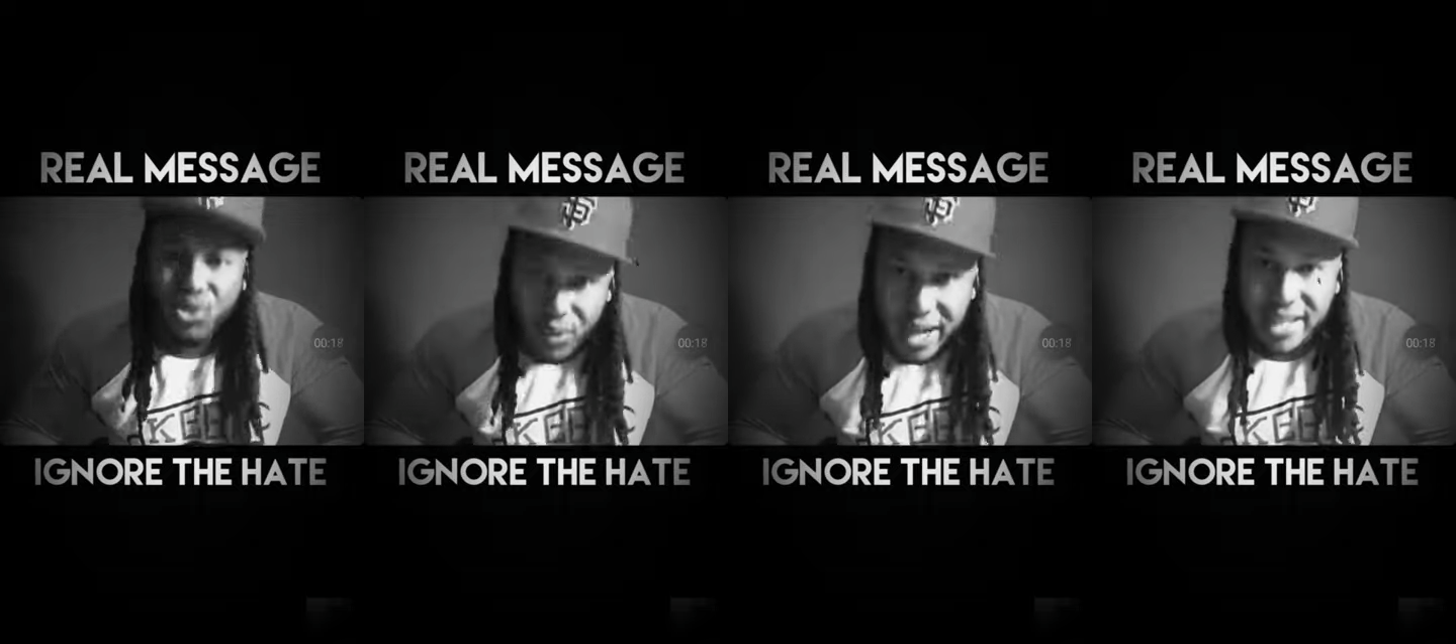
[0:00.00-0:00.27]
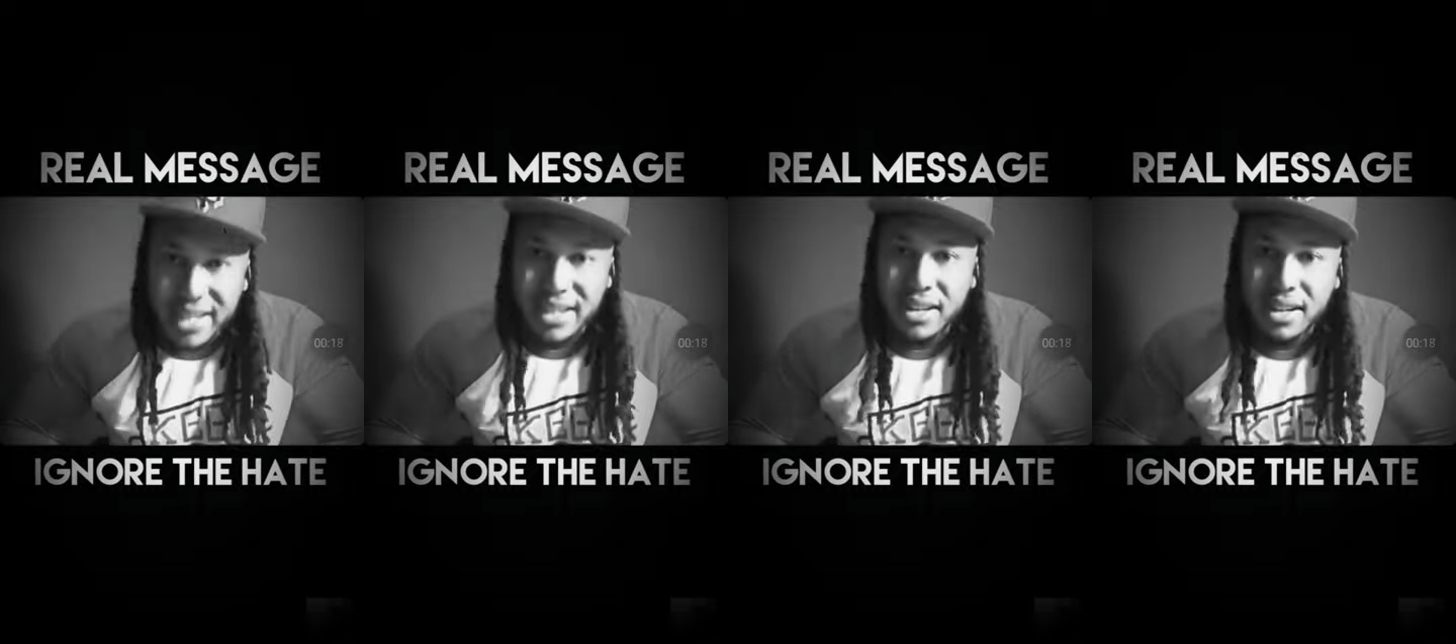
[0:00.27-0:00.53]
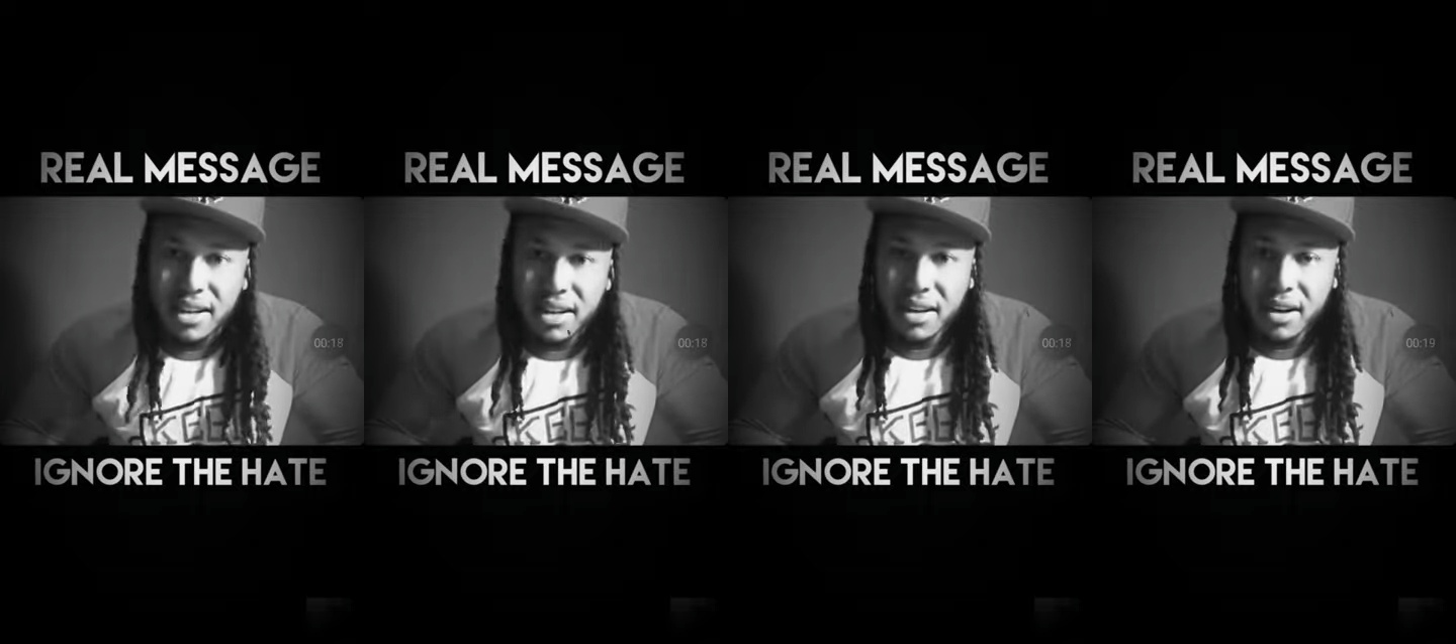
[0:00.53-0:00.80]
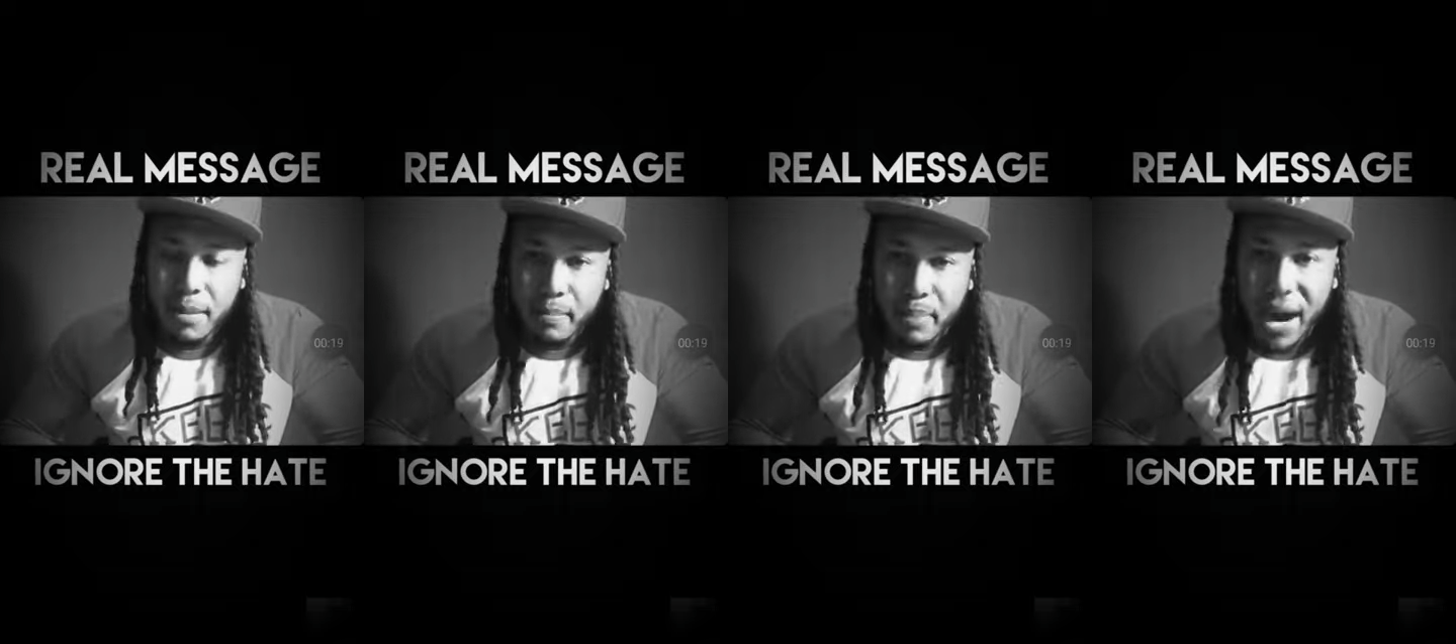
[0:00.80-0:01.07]
threatened
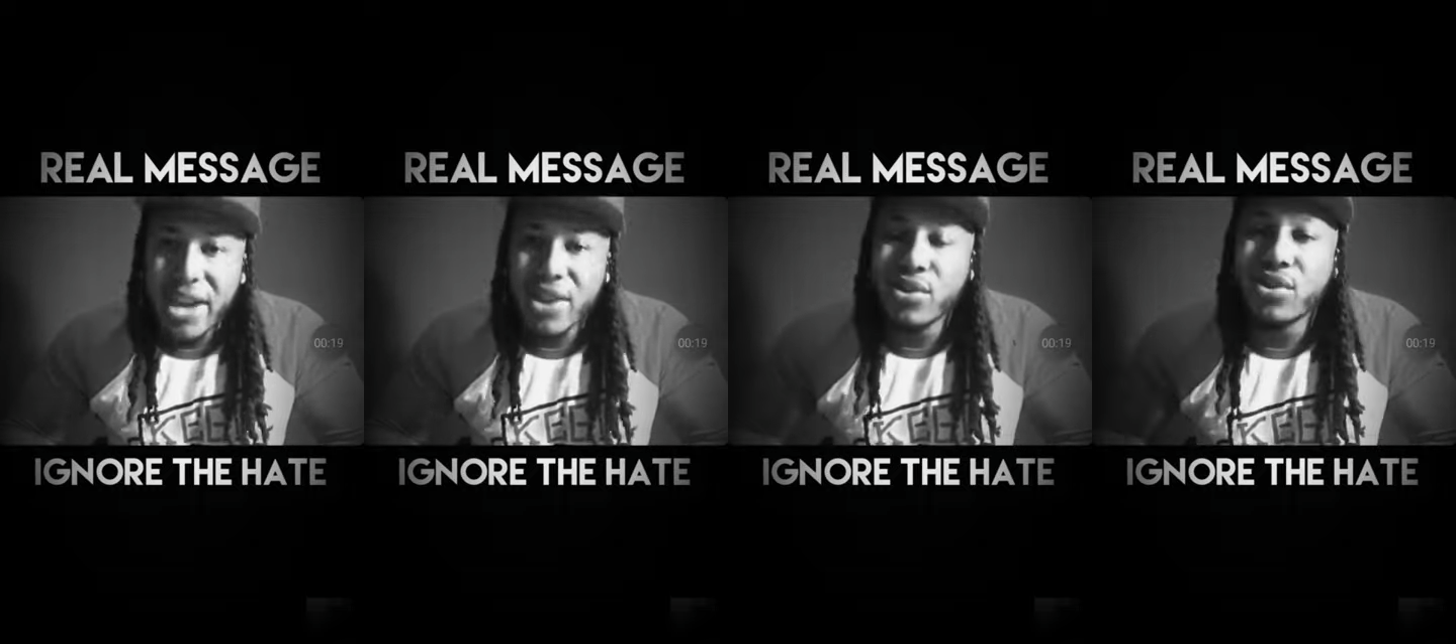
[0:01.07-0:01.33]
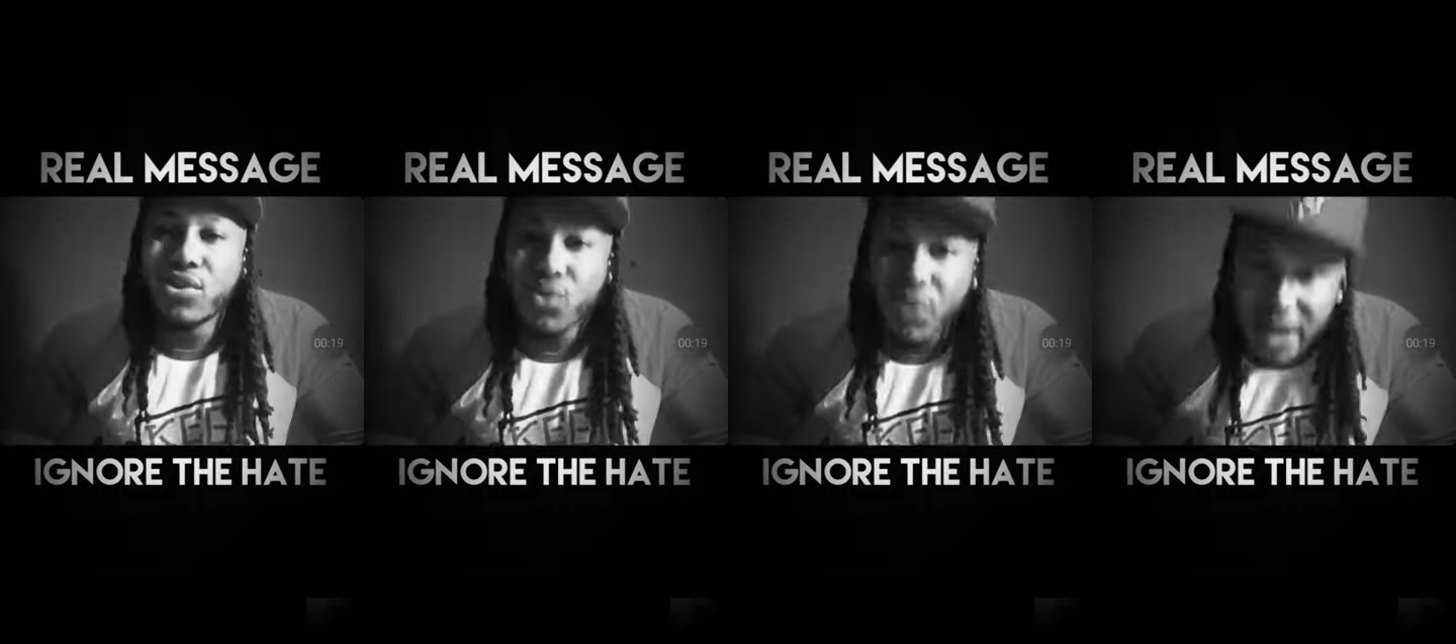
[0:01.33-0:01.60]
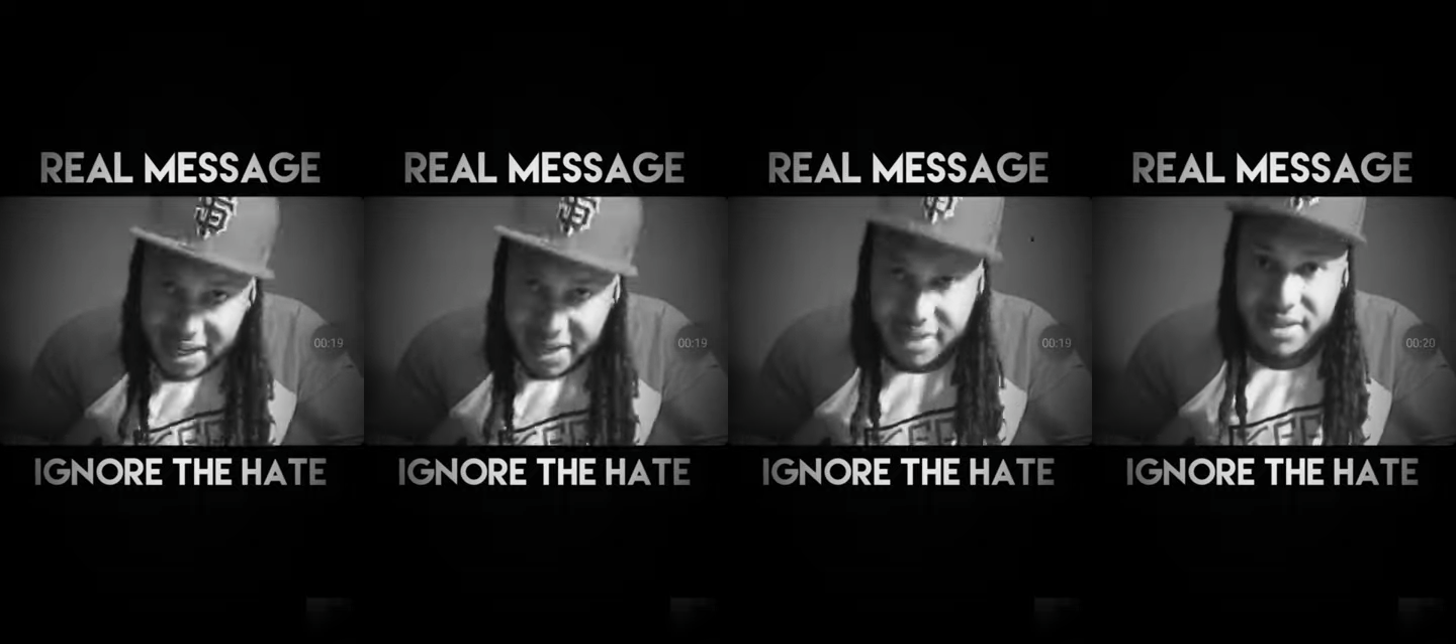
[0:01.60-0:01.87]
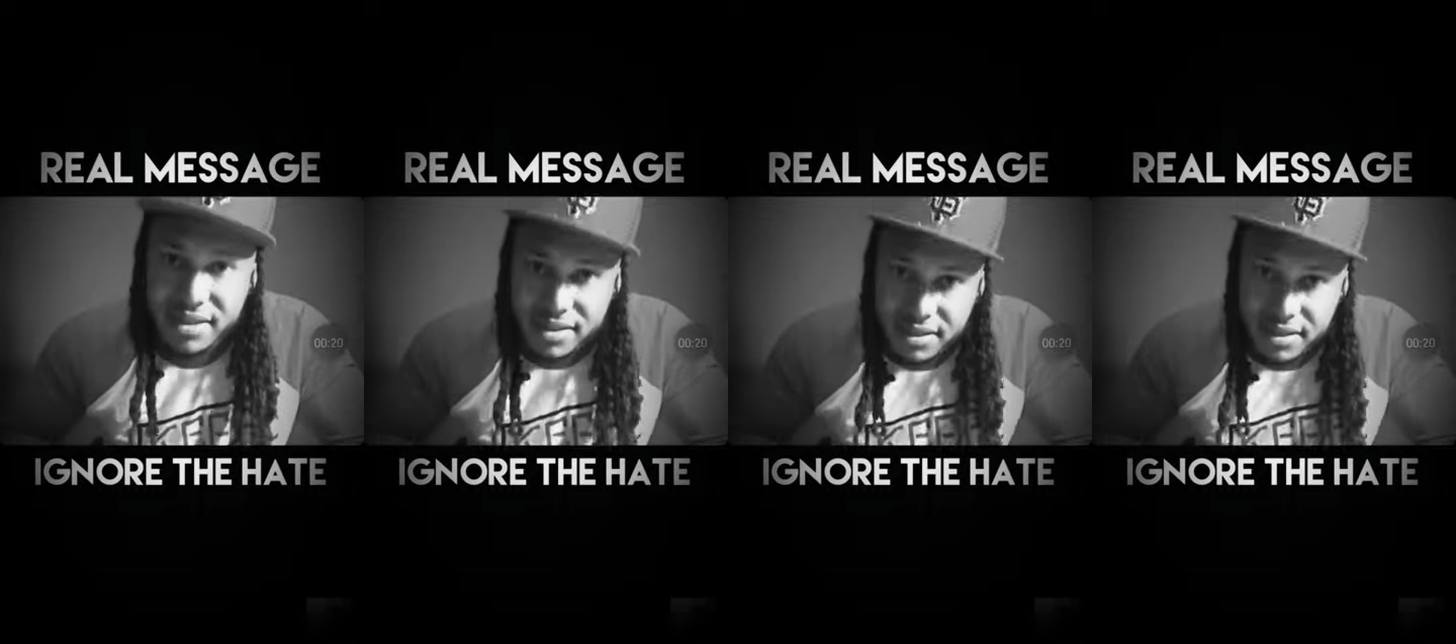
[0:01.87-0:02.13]
by your
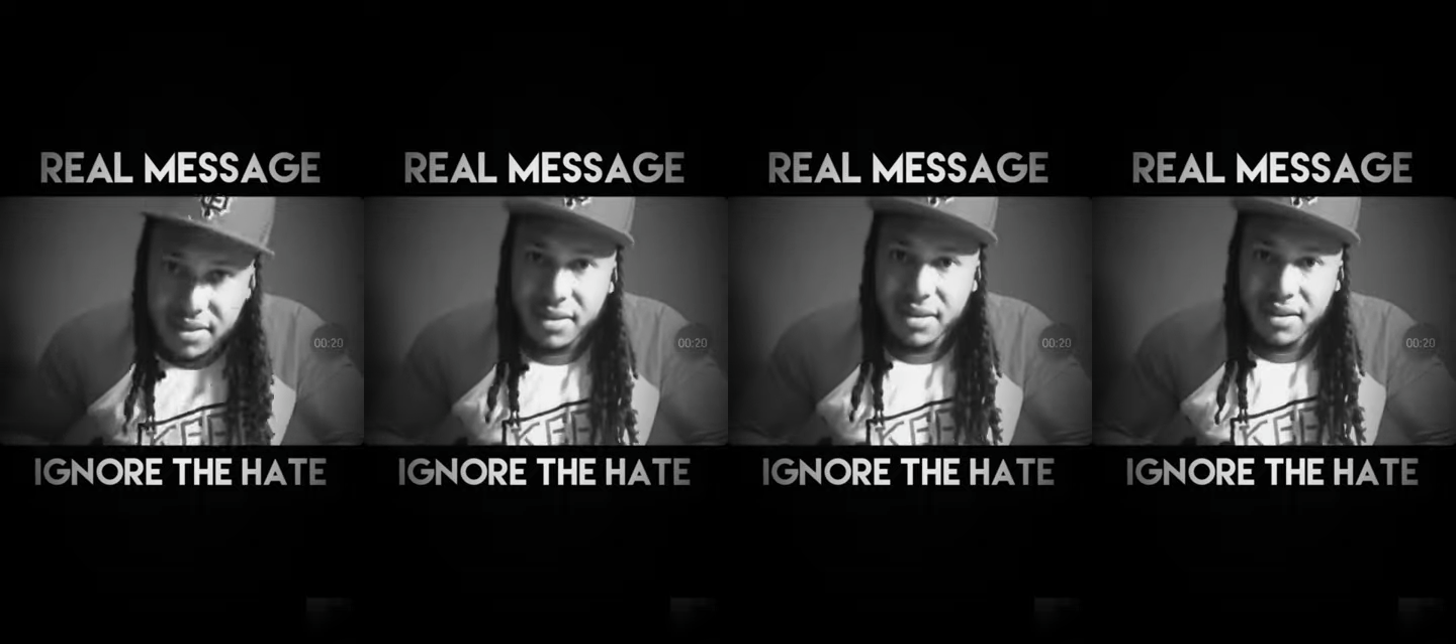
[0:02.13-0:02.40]
greatness.